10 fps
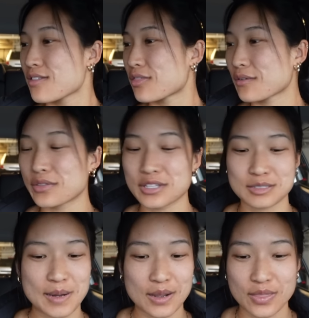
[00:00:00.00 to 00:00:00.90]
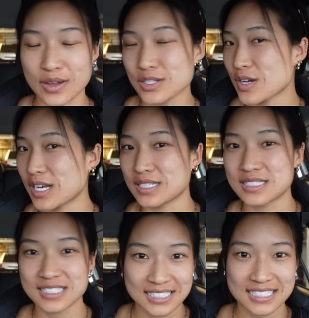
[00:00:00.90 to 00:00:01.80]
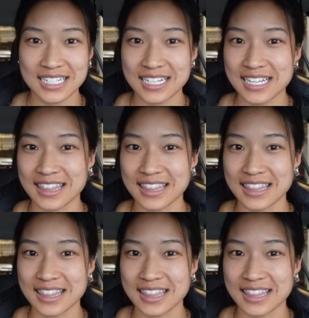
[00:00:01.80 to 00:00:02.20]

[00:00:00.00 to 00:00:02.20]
through this marathon training season,